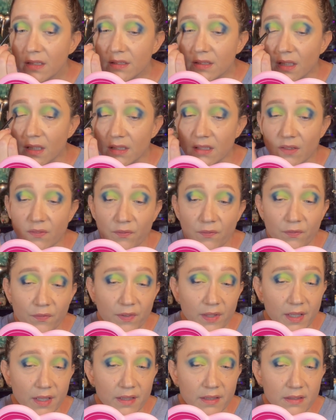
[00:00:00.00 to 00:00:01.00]
doesn't
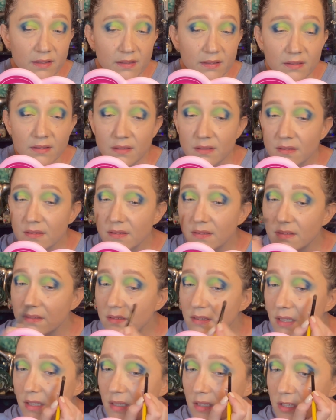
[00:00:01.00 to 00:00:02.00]
fit
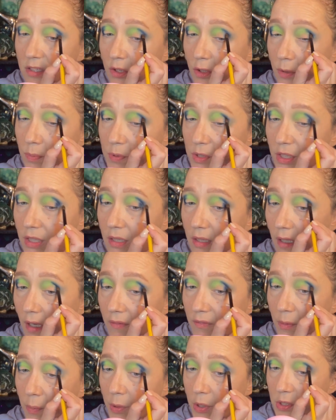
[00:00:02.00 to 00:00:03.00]
the description
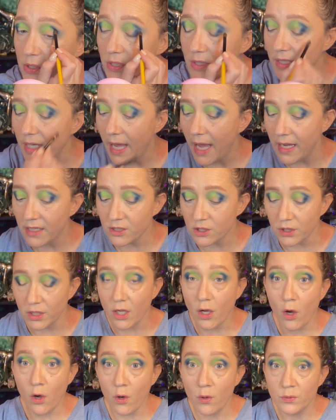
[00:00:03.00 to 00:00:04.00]
of the person that actually
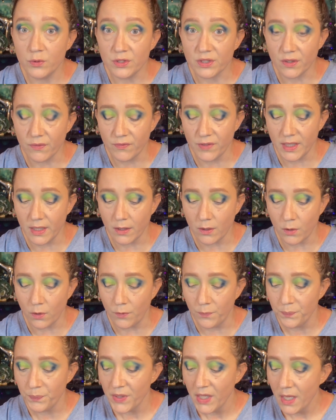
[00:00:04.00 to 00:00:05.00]
owns the vehicle.
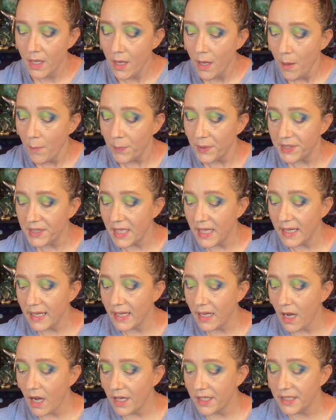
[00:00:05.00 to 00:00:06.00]
But then I
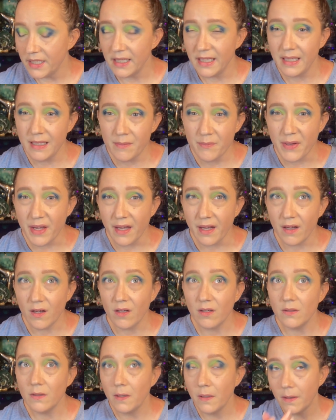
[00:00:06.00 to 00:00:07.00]
got an
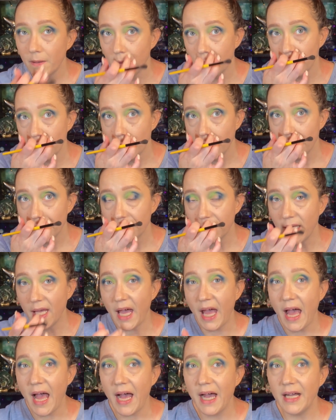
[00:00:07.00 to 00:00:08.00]
email that
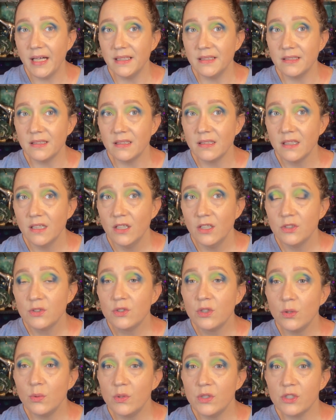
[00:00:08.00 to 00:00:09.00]
has
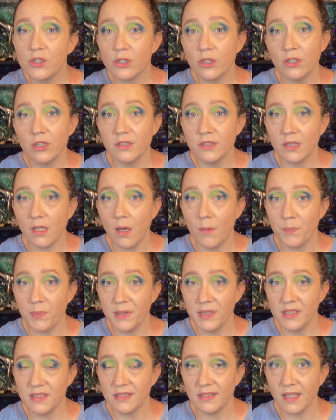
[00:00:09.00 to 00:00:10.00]
two insurance
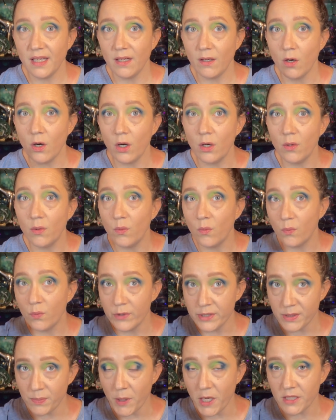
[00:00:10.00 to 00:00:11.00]
companies that are
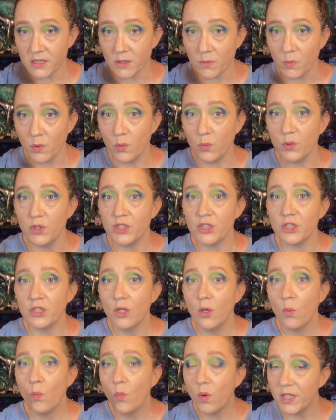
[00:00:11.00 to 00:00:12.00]
responsible, which
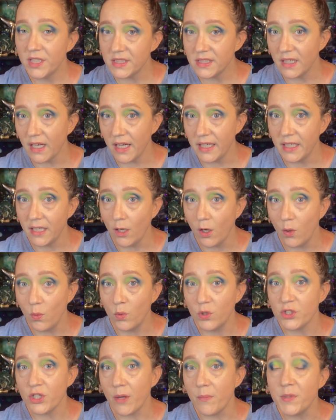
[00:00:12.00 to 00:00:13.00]
one is Geico,
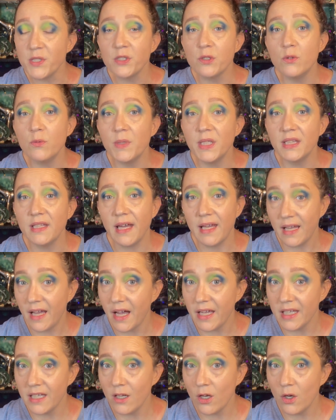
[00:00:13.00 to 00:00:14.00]
which I'm assuming that
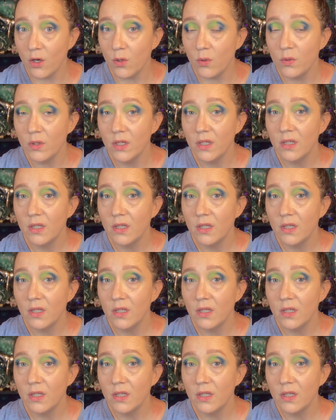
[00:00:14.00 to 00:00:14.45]
Geico